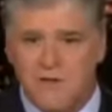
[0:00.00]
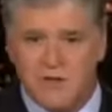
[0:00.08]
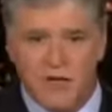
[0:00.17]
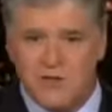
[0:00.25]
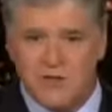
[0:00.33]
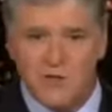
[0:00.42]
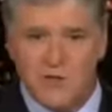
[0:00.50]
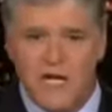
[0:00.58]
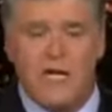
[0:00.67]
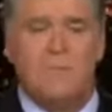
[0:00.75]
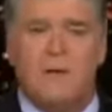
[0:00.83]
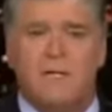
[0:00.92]
You
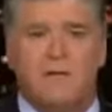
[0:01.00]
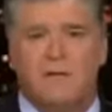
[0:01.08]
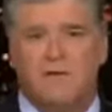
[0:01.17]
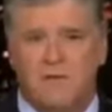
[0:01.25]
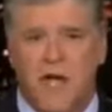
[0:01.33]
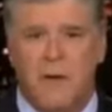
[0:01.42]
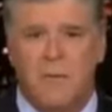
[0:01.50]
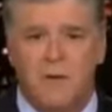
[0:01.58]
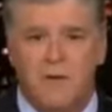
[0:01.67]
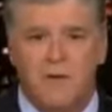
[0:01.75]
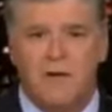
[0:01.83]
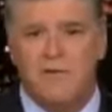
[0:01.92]
can't make this up.
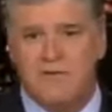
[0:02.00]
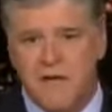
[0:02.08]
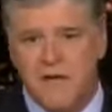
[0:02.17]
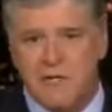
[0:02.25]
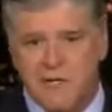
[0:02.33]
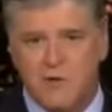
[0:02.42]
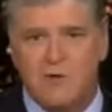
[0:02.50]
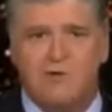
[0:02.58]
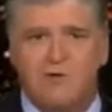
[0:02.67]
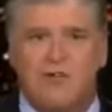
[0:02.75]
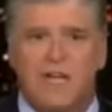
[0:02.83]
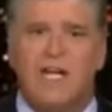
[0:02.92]
Fake news
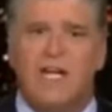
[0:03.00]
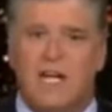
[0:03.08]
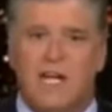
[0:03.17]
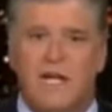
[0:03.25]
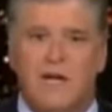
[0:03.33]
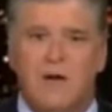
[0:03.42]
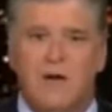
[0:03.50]
CNN